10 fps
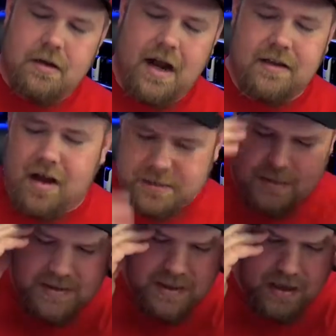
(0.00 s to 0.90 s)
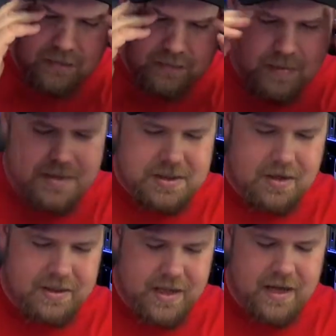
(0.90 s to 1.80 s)
I lost myself. Let me
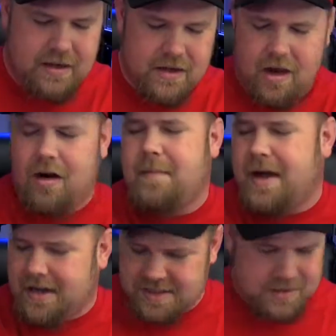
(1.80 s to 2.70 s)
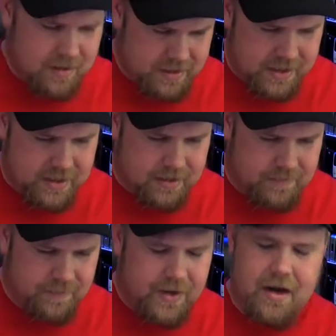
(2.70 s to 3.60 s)
start again. No, I'm not going to start
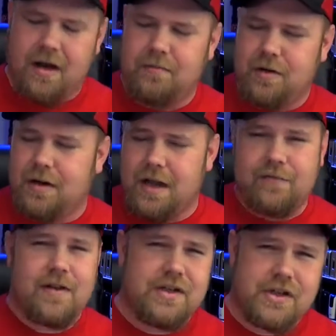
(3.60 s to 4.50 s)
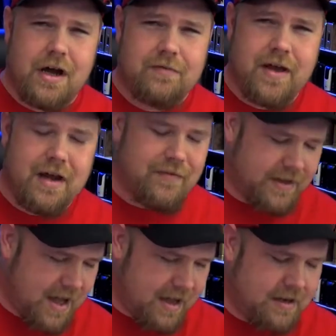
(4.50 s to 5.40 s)
again. Where did I finish off at? I
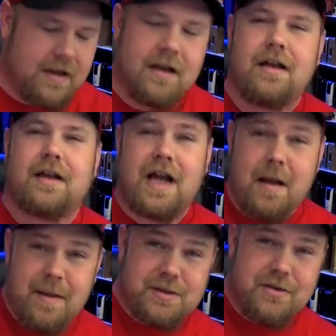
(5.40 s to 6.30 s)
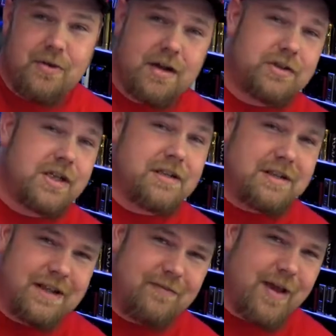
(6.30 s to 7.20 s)
forgot. Comments or
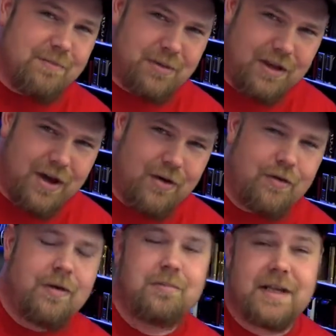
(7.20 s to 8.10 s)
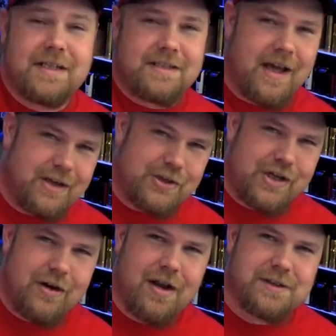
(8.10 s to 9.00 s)
questions, leave them below. Please like,
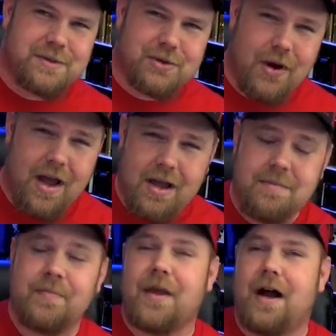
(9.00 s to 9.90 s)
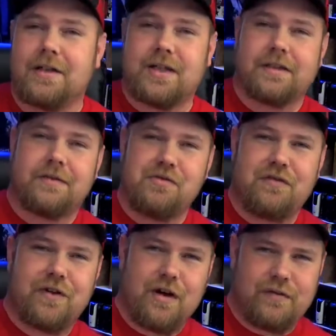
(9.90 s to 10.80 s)
share, and subscribe. I'll talk to
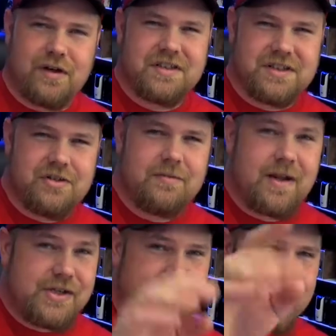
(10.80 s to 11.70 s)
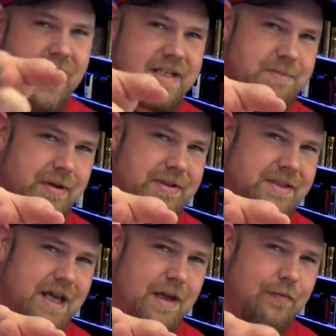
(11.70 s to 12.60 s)
everyone very, very soon. Make sure you guys build
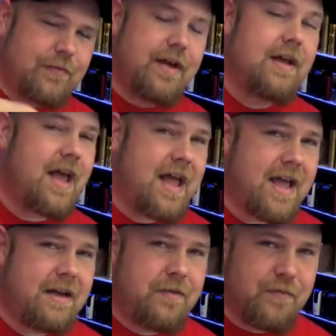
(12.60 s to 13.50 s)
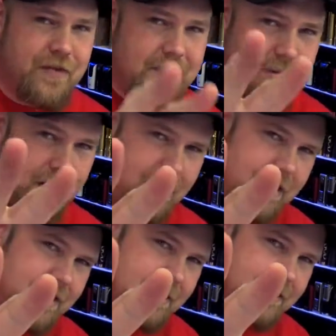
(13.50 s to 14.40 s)
safe and vape
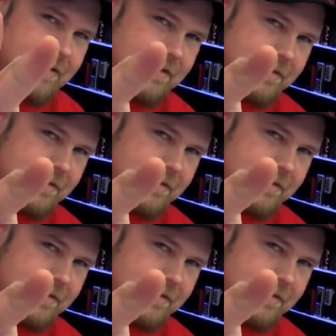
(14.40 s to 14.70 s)
on.